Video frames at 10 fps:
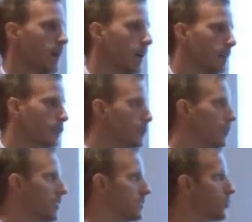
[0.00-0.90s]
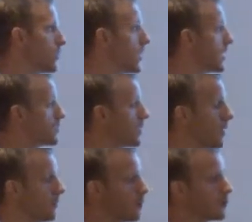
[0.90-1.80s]
And due to this, we were actually
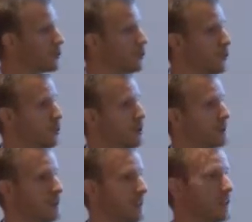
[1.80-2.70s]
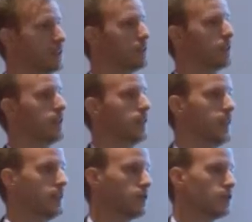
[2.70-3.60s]
able to change the
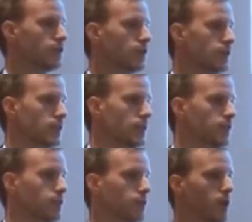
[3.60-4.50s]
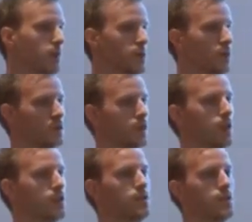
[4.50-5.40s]
invoice currency from US
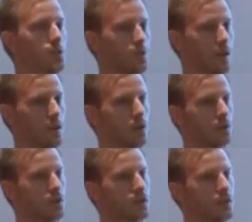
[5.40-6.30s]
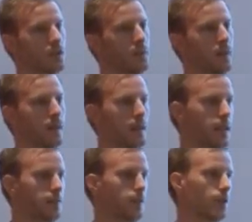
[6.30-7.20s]
dollar to the local currency,
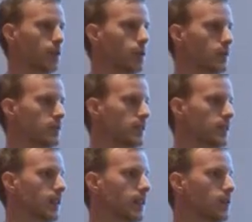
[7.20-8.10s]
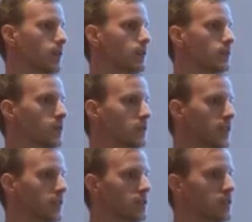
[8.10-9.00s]
even though we still had all the
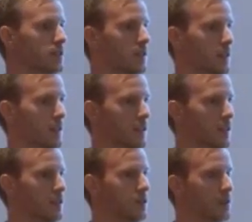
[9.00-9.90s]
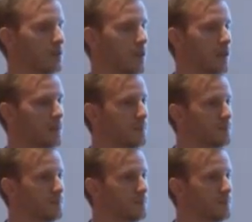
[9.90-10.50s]
transactions in US dollar.